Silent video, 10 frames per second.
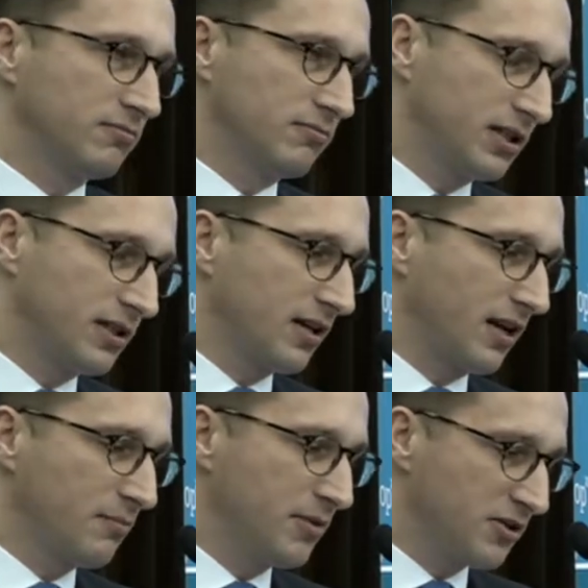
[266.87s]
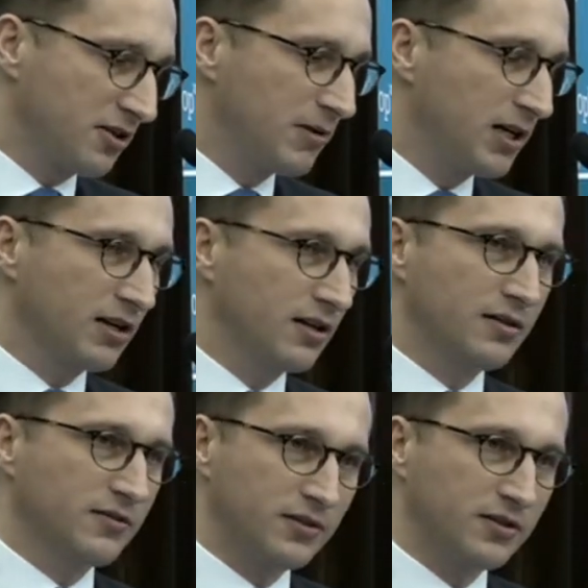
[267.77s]
let's say, emerging markets,
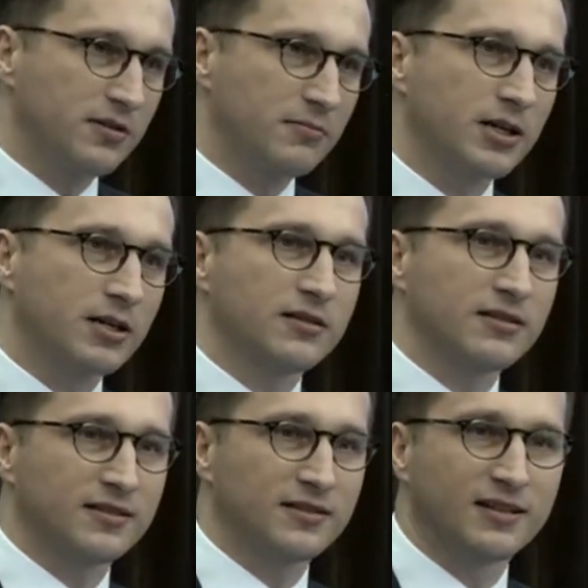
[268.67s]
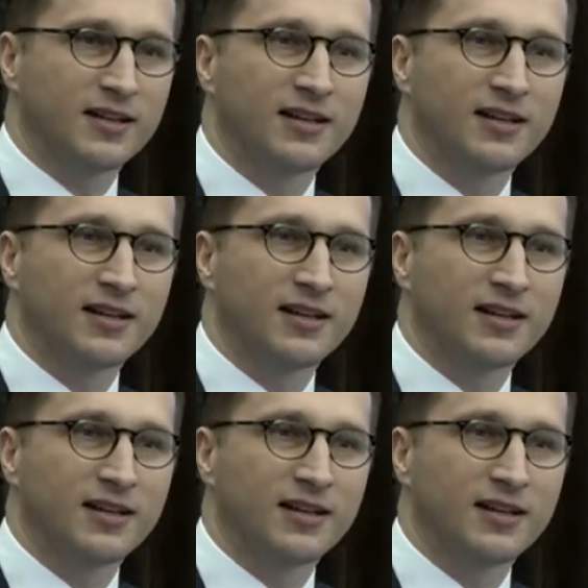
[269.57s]
frontier markets, is